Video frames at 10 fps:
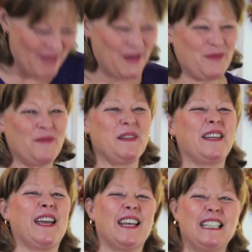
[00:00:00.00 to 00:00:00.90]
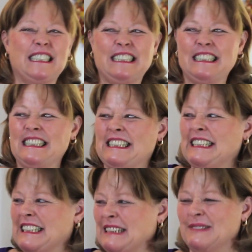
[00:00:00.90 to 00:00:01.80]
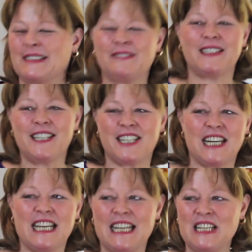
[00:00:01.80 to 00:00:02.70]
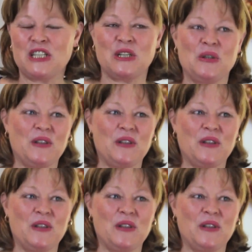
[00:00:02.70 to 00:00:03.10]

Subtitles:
People will be like, ooh, what did she get into?